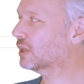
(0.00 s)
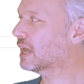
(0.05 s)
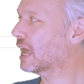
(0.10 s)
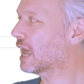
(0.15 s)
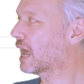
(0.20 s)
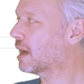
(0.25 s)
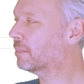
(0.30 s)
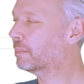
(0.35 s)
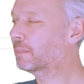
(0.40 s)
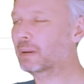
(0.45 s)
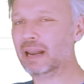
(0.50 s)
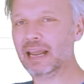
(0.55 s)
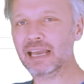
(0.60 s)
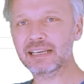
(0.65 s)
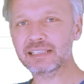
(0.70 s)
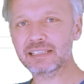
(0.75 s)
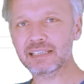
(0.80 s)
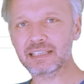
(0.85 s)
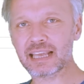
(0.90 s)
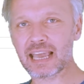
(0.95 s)
and place
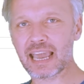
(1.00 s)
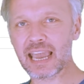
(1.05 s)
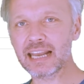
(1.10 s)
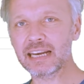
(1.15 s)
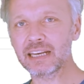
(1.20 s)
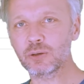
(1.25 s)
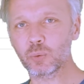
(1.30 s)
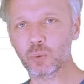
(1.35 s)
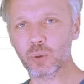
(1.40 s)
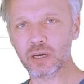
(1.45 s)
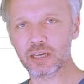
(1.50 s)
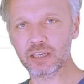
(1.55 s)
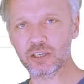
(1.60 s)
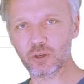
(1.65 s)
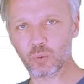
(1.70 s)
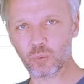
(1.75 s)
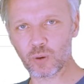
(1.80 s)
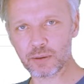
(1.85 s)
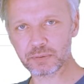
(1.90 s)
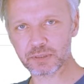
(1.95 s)
it anywhere in your
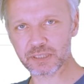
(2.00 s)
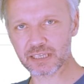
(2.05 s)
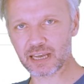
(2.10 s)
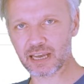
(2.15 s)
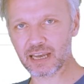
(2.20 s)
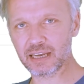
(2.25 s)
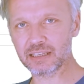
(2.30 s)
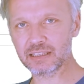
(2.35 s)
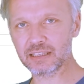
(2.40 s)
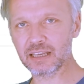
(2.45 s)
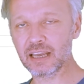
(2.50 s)
website,